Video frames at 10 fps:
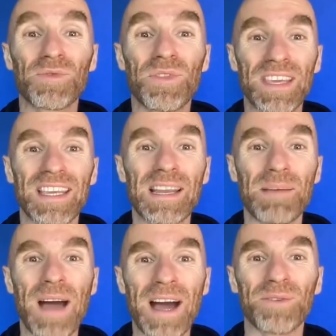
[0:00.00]
you thinking
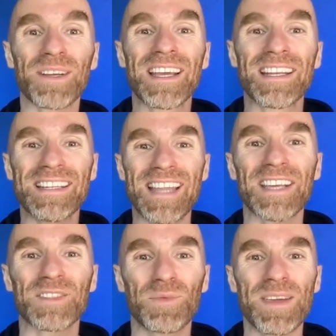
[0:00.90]
about
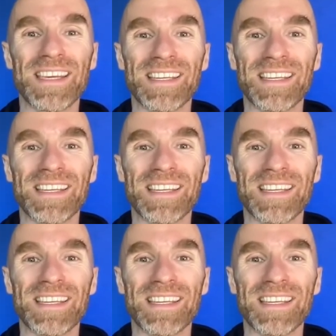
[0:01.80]
next week.